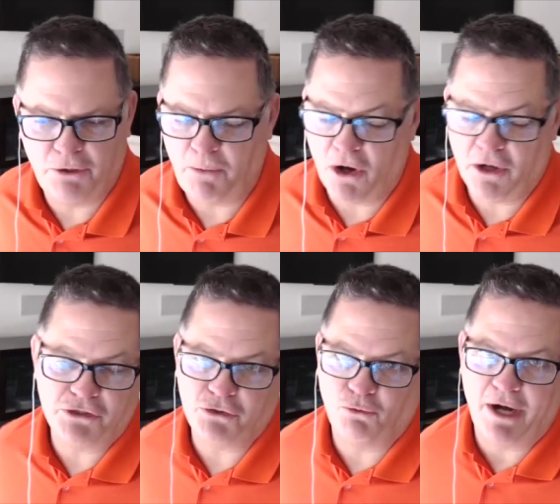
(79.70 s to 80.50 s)
the
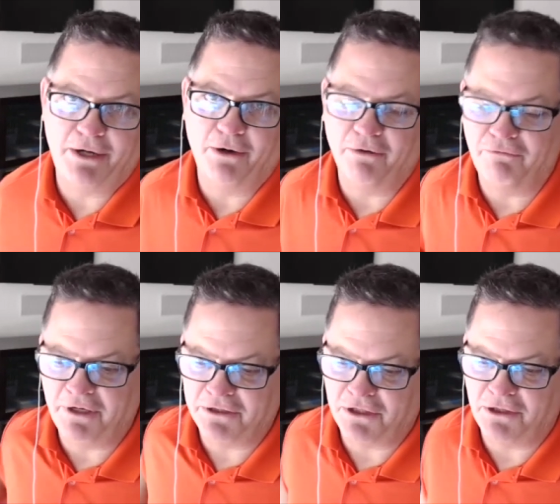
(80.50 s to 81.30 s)
market's great here in
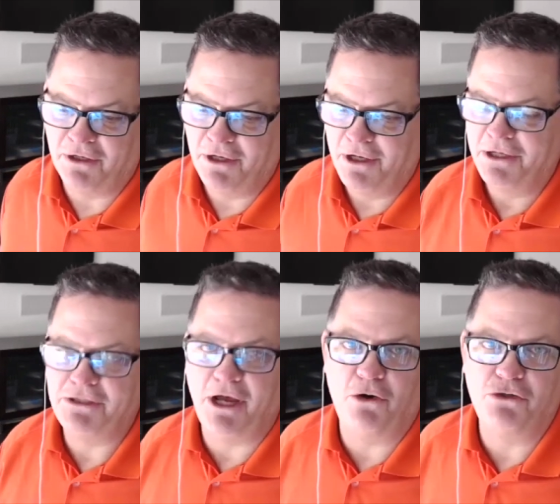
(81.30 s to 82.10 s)
Phoenix, and
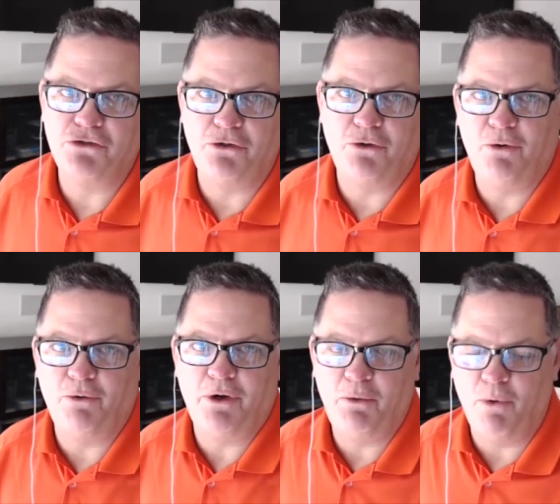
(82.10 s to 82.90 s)
sellers are doing
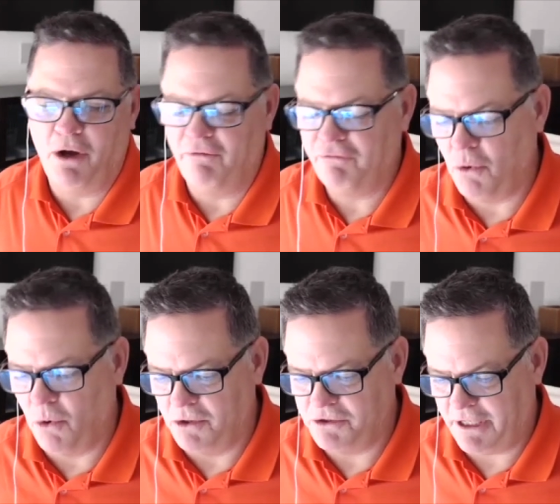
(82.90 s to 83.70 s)
really well, of
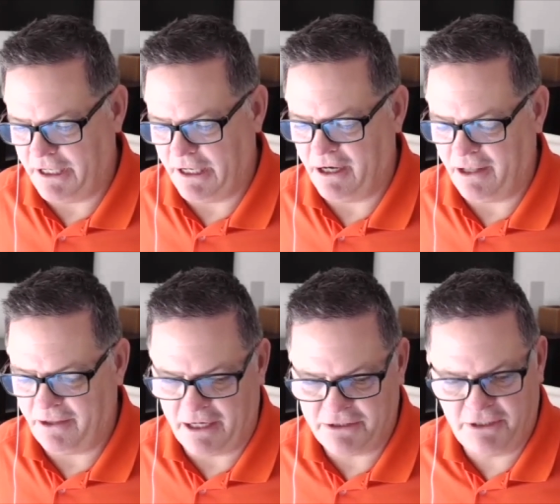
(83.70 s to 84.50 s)
course, and I,
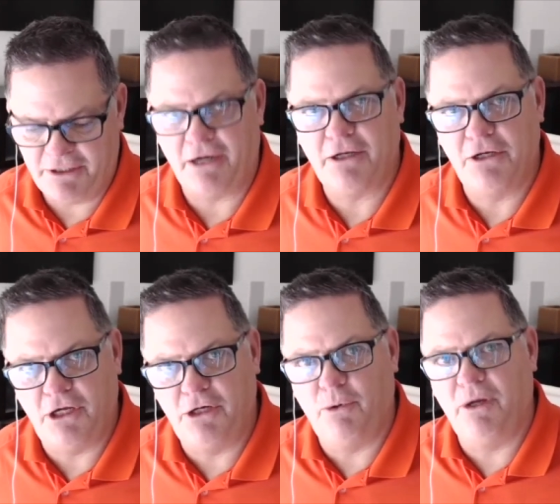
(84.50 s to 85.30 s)
I see that
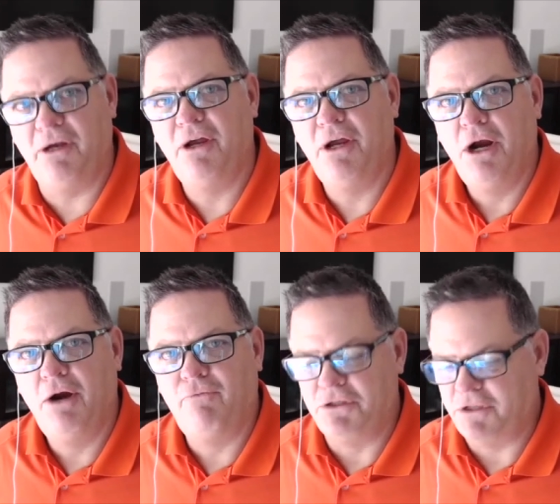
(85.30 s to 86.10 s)
continuing
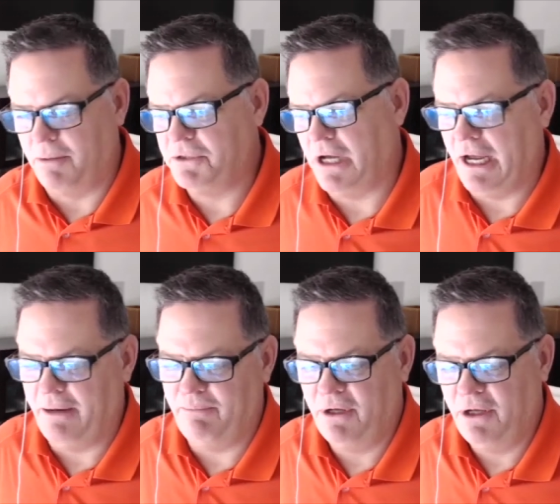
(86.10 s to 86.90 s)
for some
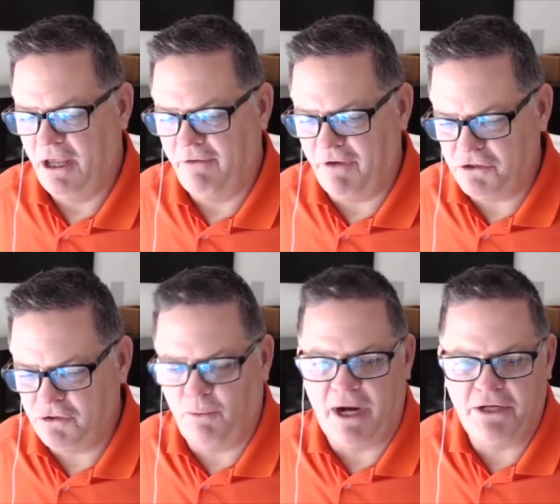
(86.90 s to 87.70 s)
time. Eventually,
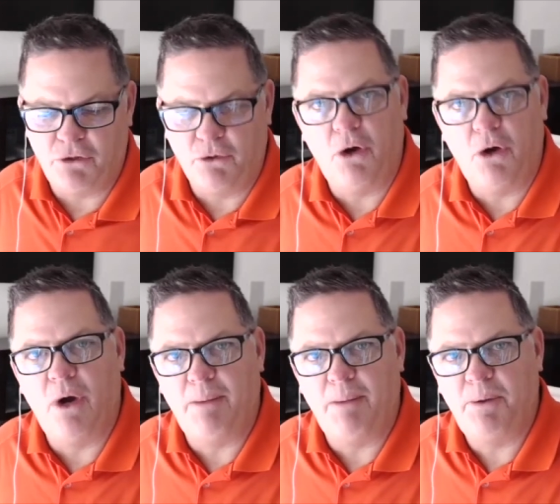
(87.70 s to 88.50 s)
rates will go
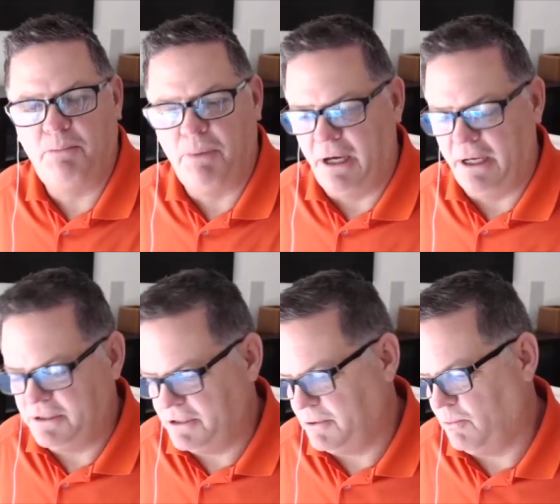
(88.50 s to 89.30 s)
up,
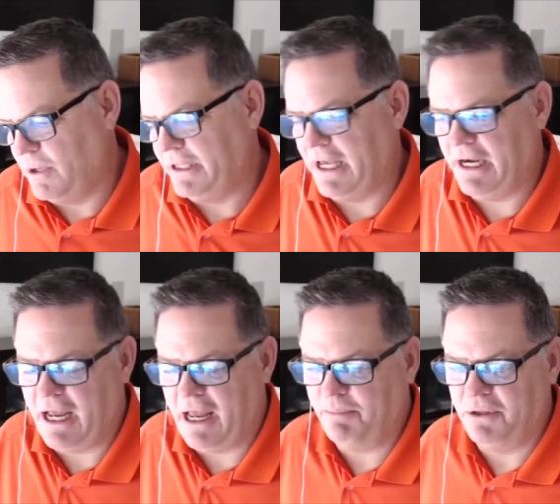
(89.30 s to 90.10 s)
but when that
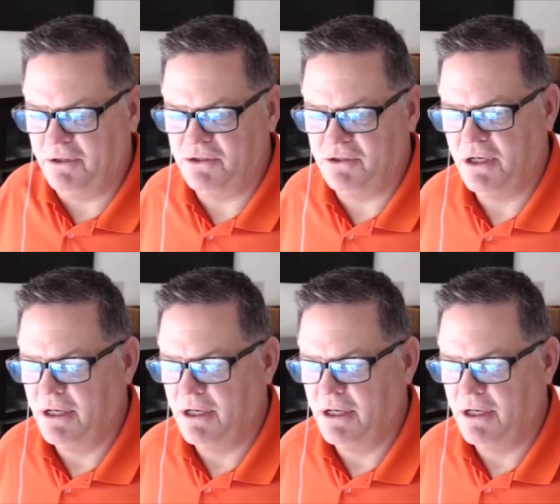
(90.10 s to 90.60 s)
happens,